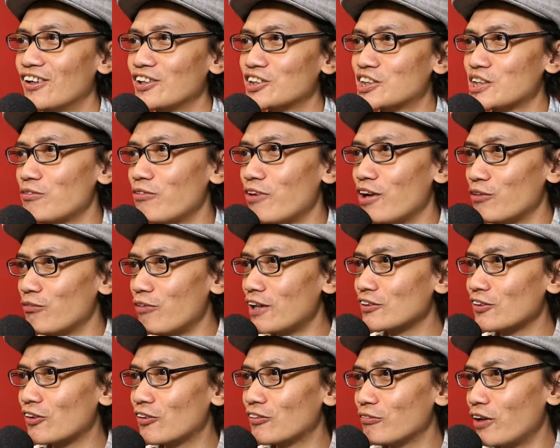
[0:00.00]
So
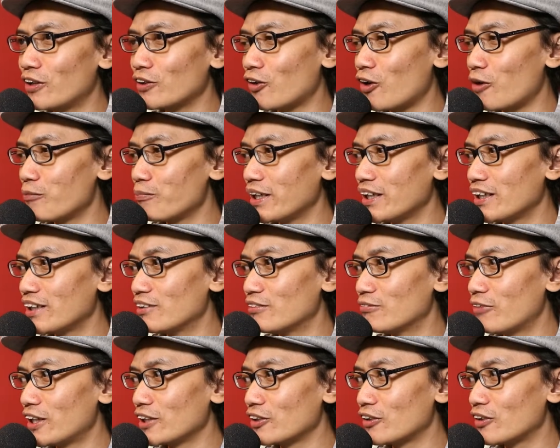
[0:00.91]

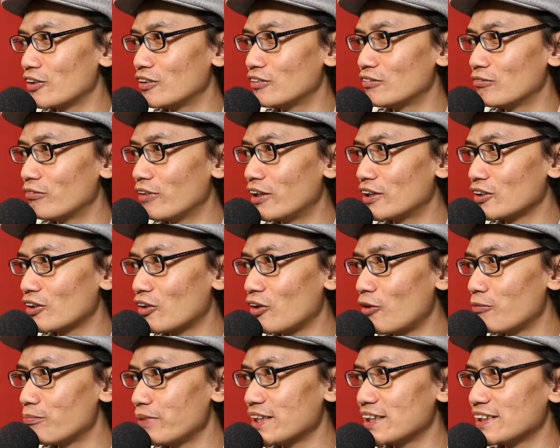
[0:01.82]
one
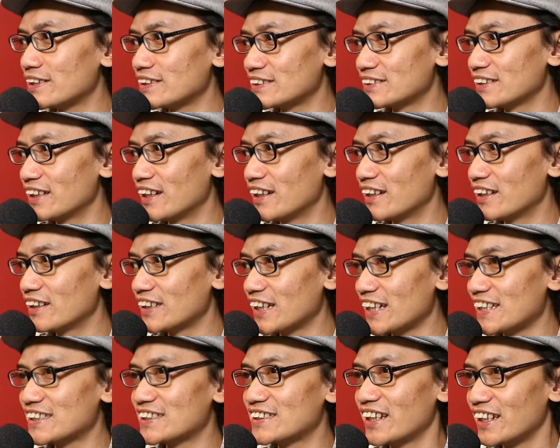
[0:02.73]
comic
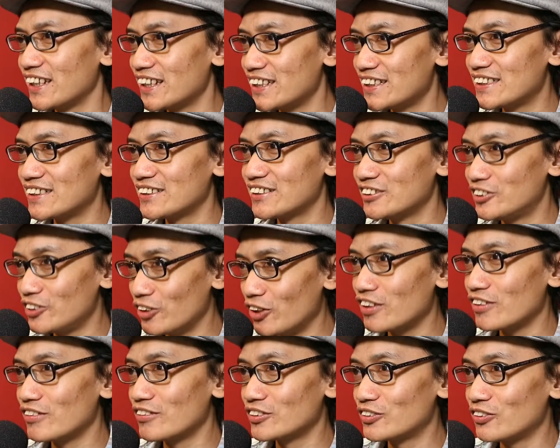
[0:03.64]
test his
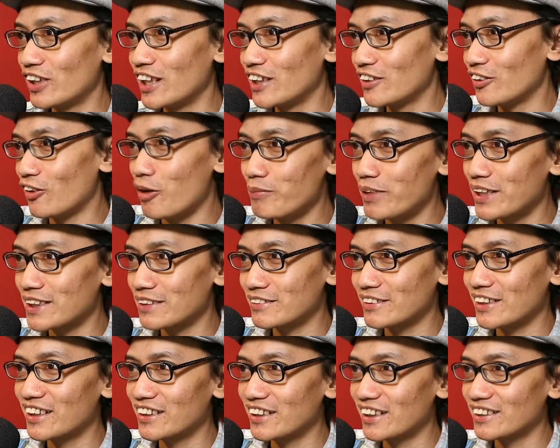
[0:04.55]
joke to another comic,
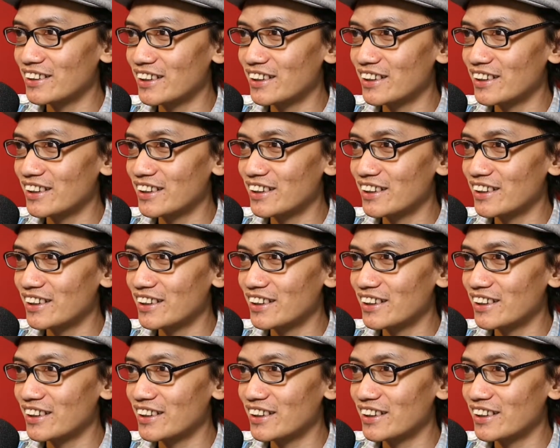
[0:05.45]
something like that.